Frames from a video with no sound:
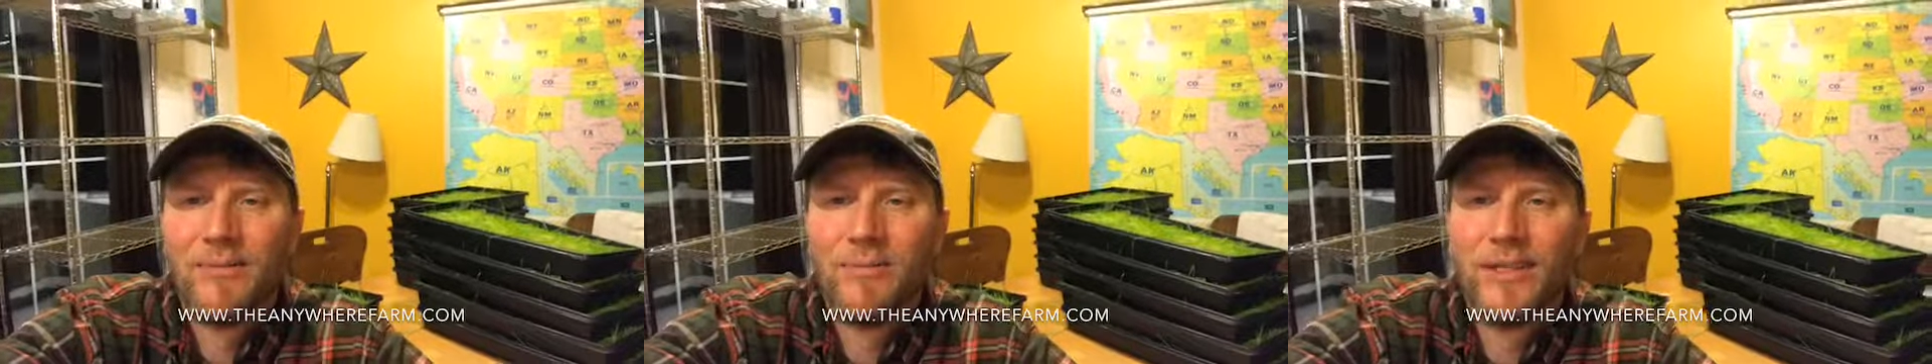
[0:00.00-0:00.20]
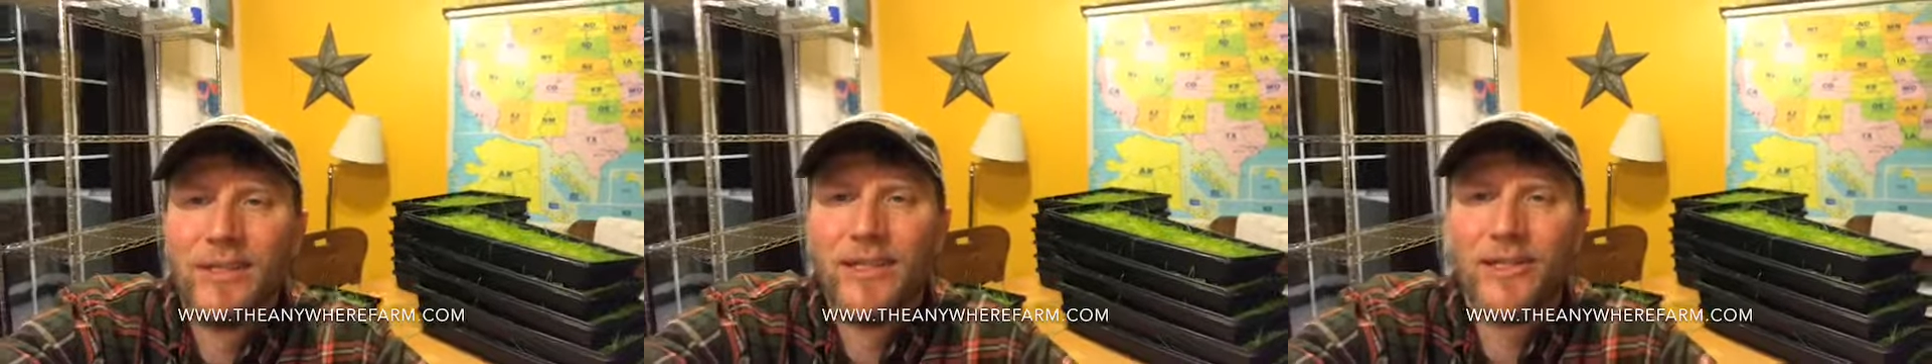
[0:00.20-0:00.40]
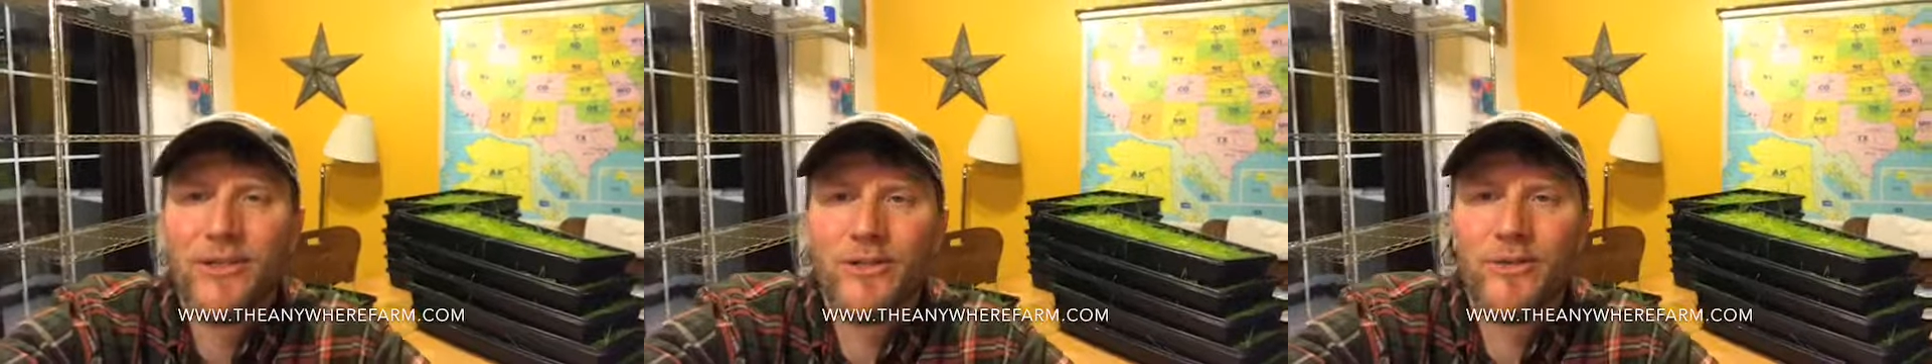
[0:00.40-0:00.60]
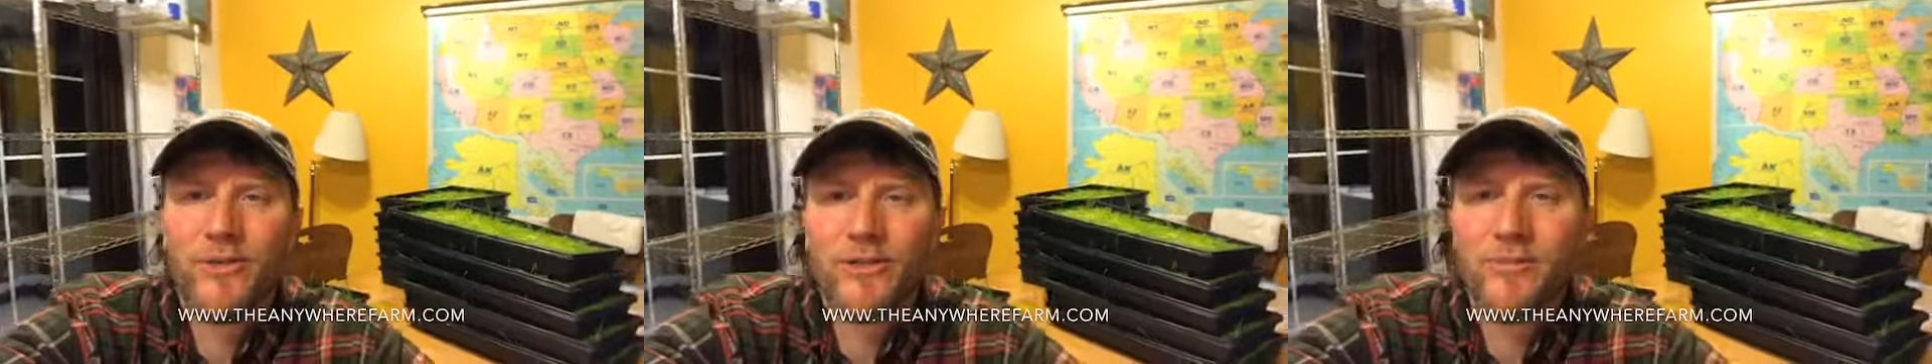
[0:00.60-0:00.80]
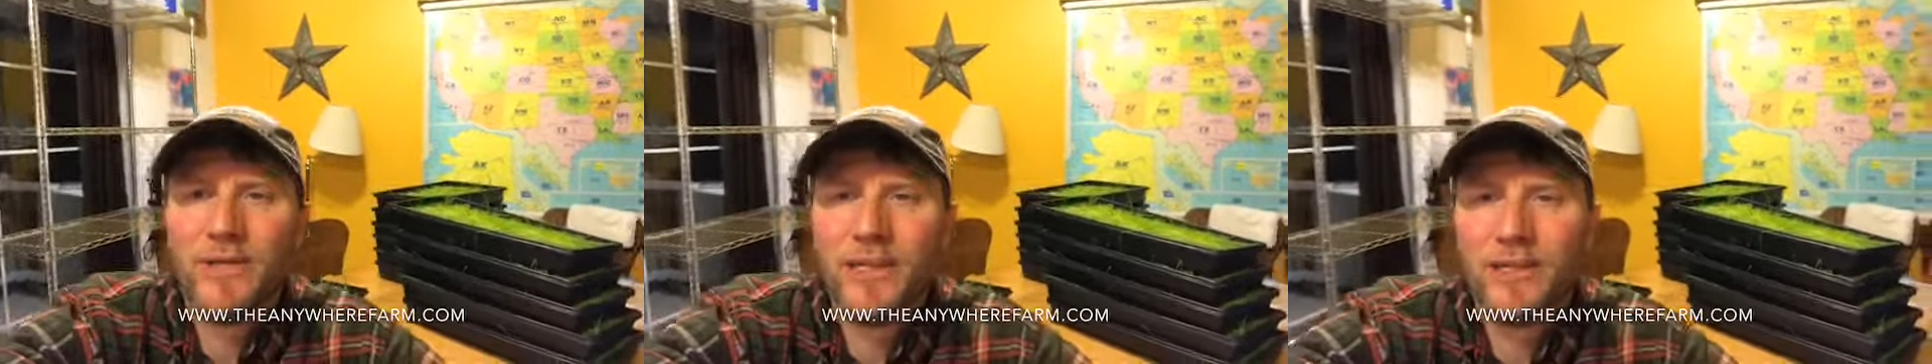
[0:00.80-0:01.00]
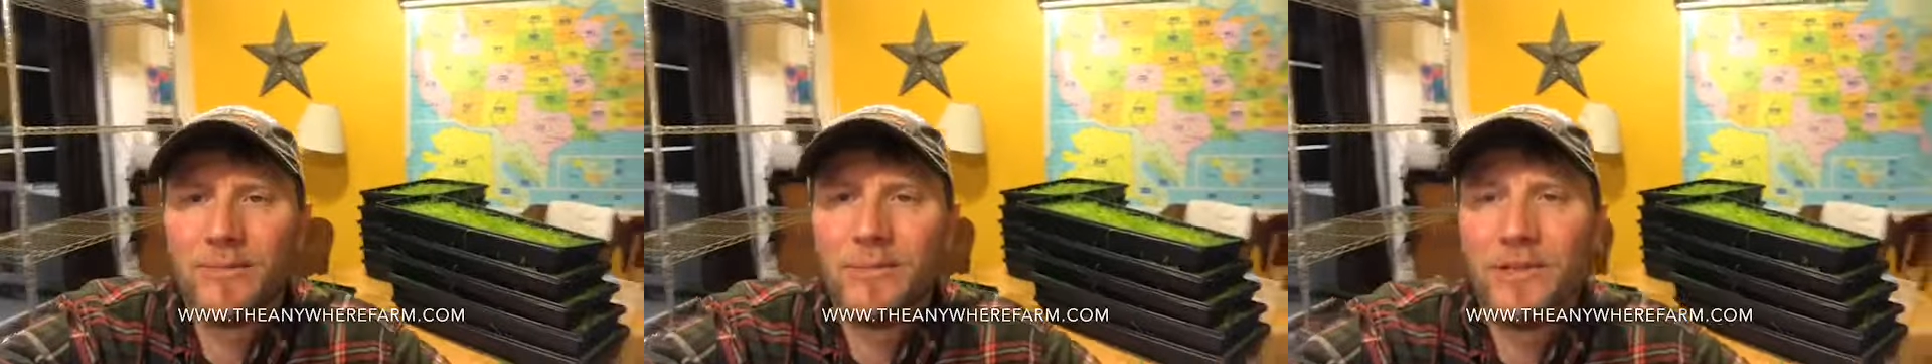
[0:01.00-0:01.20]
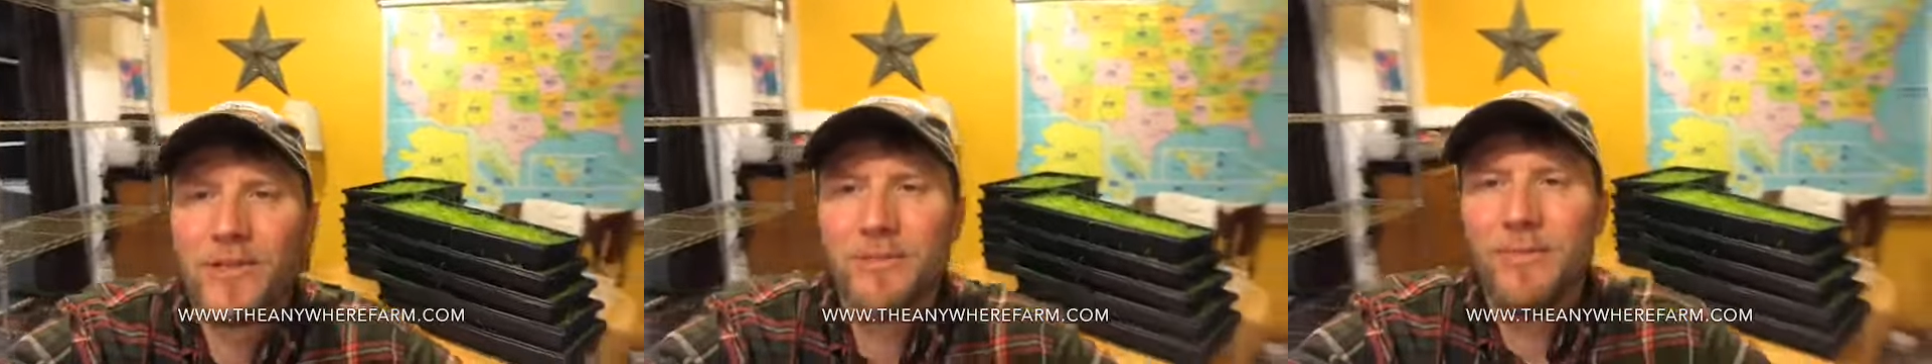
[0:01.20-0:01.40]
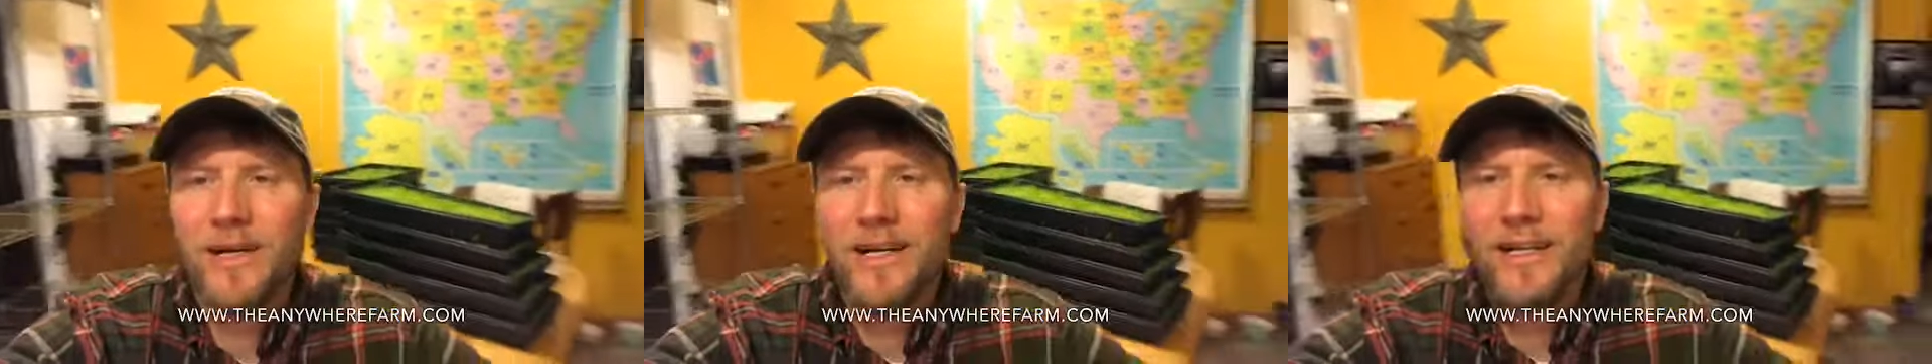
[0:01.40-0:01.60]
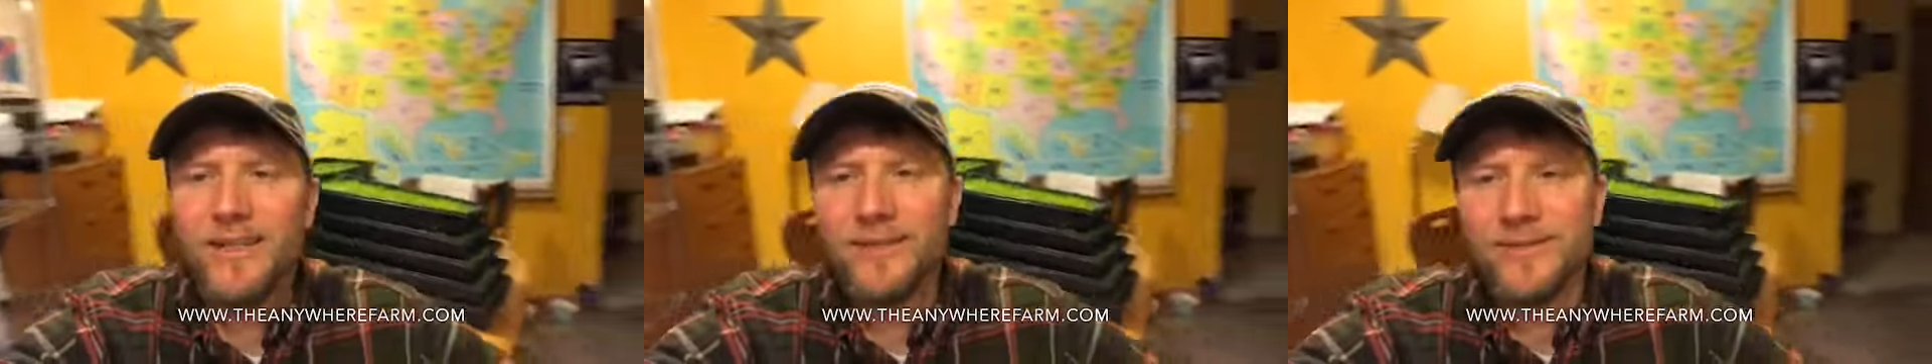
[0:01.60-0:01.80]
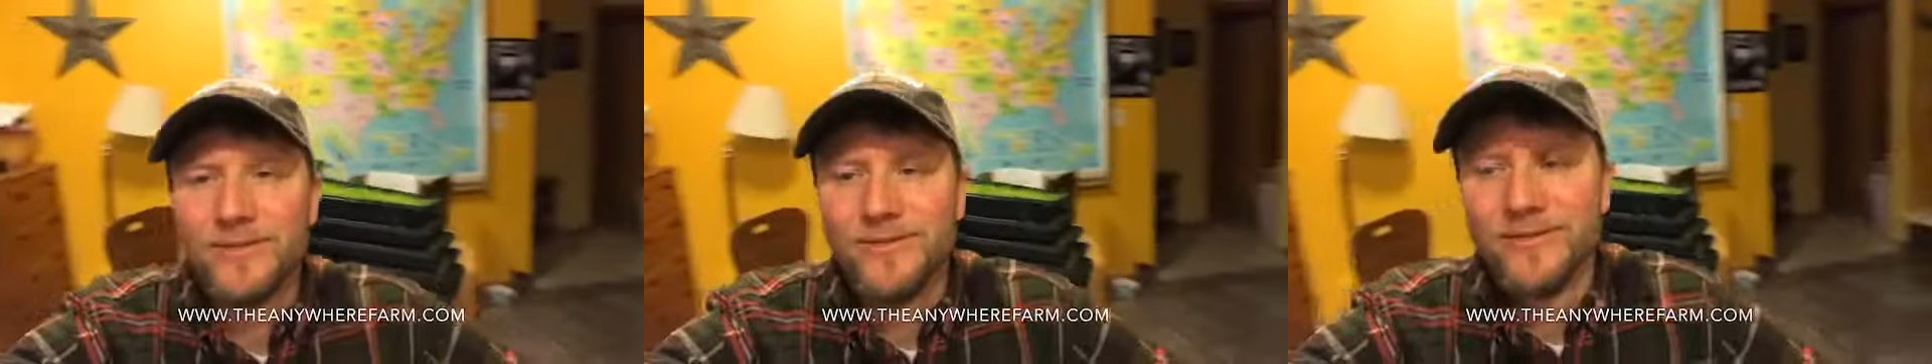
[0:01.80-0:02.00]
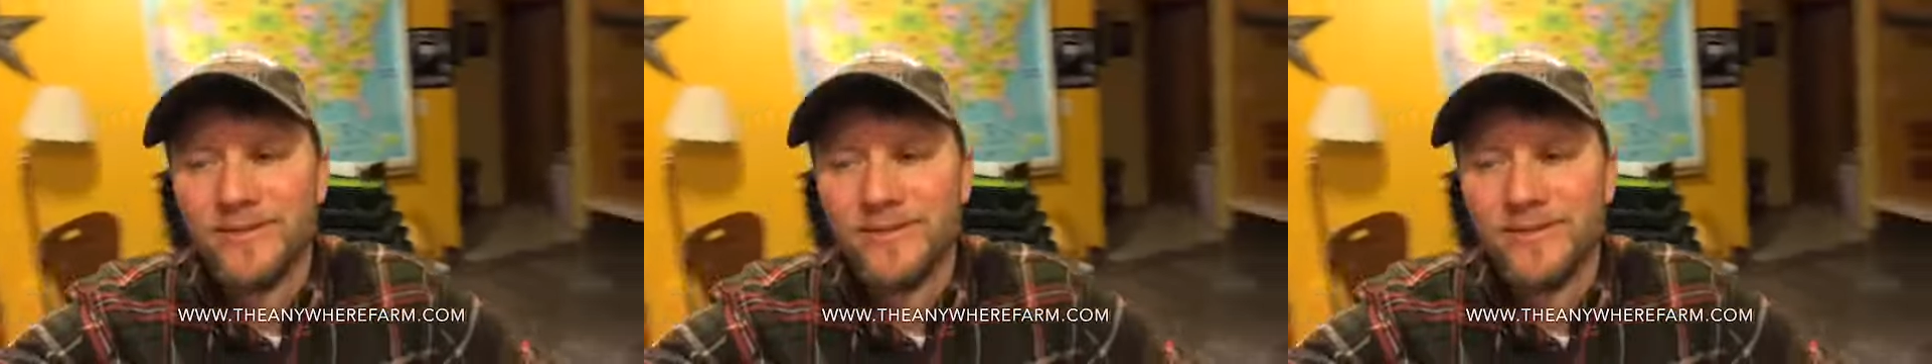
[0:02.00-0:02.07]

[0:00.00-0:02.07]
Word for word: But here's what's making me smile.